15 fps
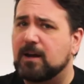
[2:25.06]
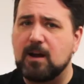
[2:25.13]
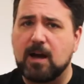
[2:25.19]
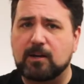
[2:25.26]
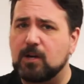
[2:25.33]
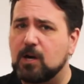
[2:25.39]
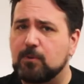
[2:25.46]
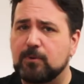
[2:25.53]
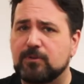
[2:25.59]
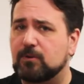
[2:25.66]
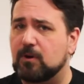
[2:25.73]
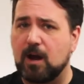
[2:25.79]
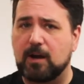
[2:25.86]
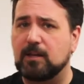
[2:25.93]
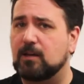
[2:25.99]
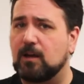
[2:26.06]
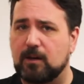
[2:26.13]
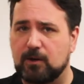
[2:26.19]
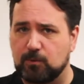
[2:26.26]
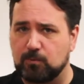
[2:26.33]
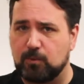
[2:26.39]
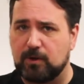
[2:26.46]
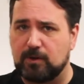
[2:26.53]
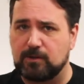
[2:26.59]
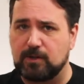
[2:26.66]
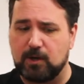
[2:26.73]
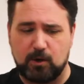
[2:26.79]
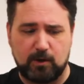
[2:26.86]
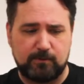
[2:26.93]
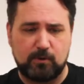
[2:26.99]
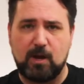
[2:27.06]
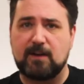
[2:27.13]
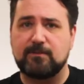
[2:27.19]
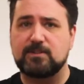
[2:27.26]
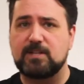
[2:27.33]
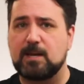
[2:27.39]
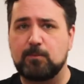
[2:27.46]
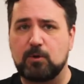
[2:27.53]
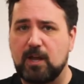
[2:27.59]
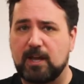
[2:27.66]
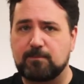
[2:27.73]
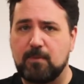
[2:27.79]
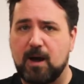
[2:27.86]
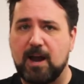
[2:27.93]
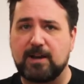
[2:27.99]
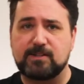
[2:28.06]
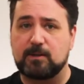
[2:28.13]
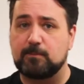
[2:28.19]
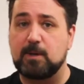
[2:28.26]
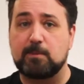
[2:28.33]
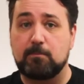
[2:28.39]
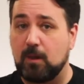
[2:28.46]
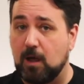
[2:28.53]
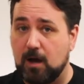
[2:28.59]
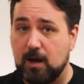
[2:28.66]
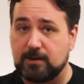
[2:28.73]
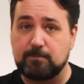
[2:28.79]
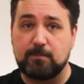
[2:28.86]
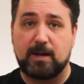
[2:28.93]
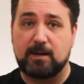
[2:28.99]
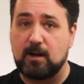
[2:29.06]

not go with your honey colored wood. You know, if you have a table like mine, it's a little bit blonde, it might